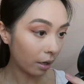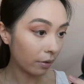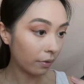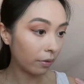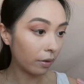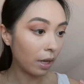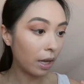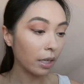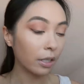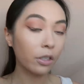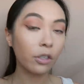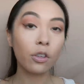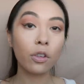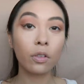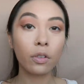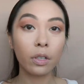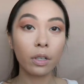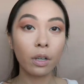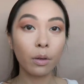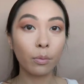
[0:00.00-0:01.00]
I've liked
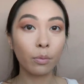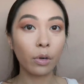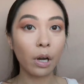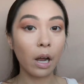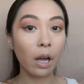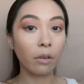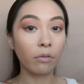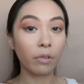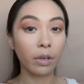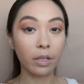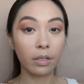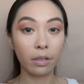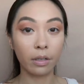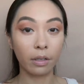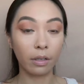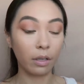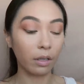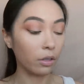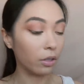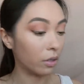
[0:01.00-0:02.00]
using a brown
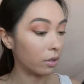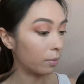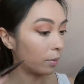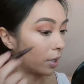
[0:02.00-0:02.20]
recently just